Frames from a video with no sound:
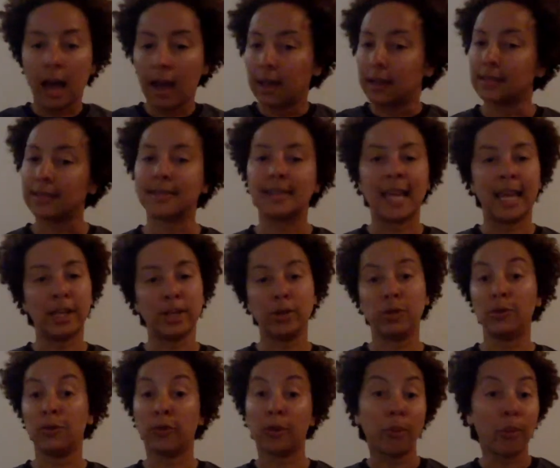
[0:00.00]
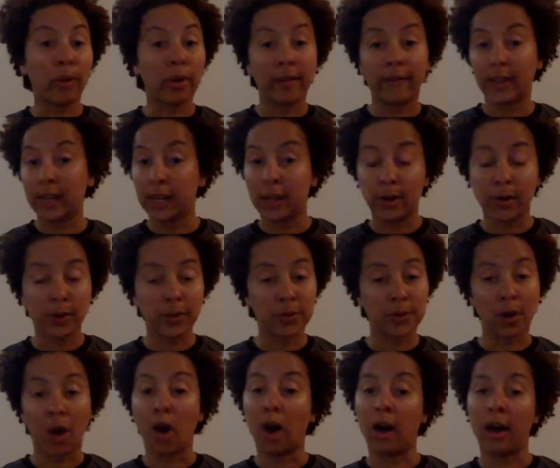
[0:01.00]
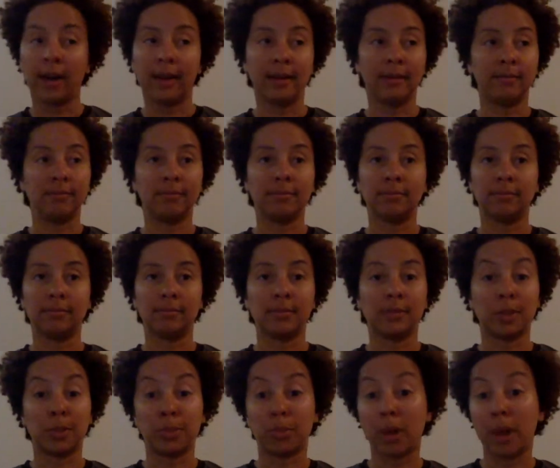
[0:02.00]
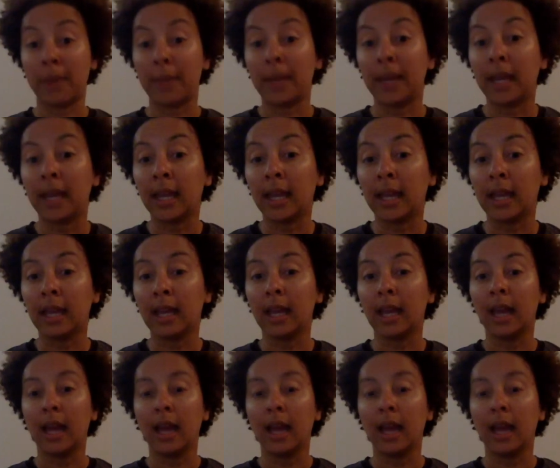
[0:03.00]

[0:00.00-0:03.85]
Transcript: stay tuned for more videos on the prepping,